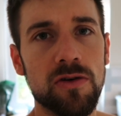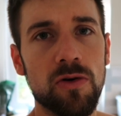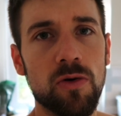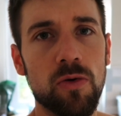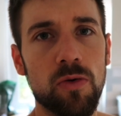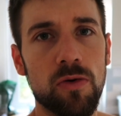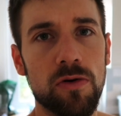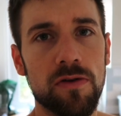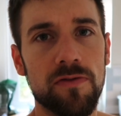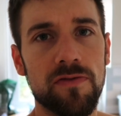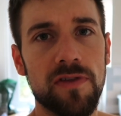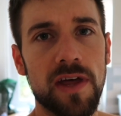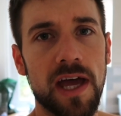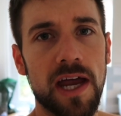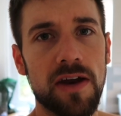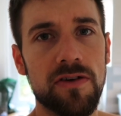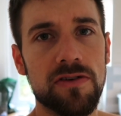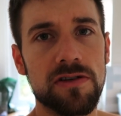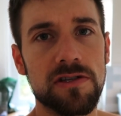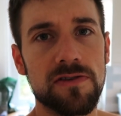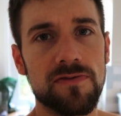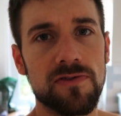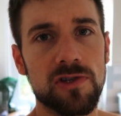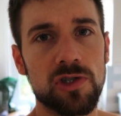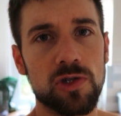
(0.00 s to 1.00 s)
all of their
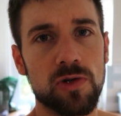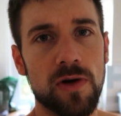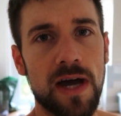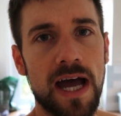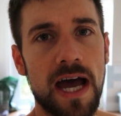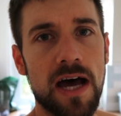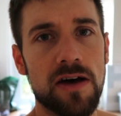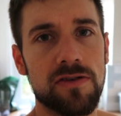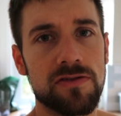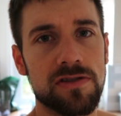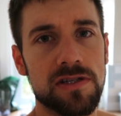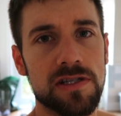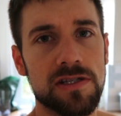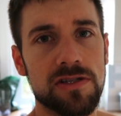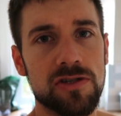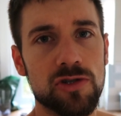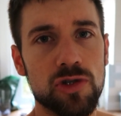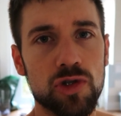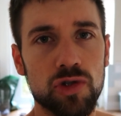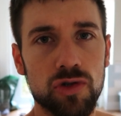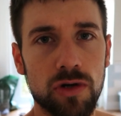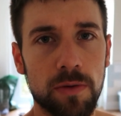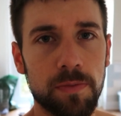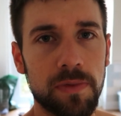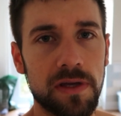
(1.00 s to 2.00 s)
individual houses
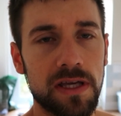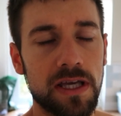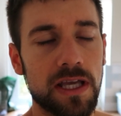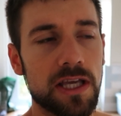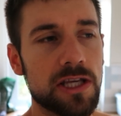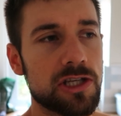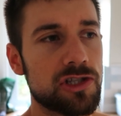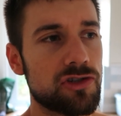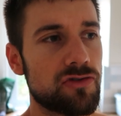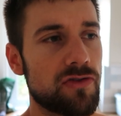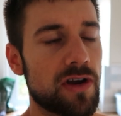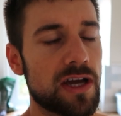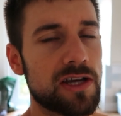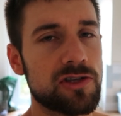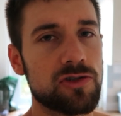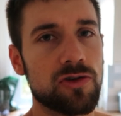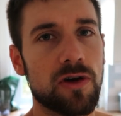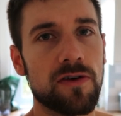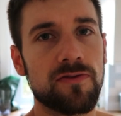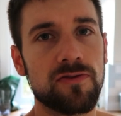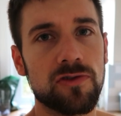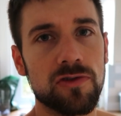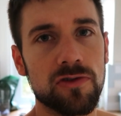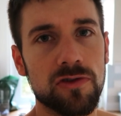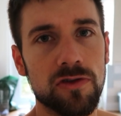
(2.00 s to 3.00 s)
and dropping Easter eggs
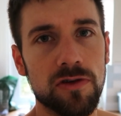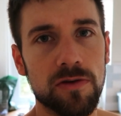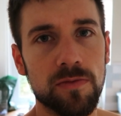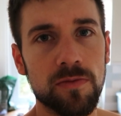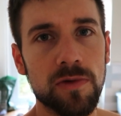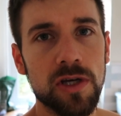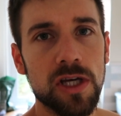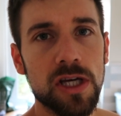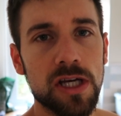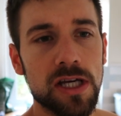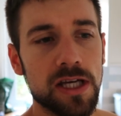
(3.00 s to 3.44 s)
off to them,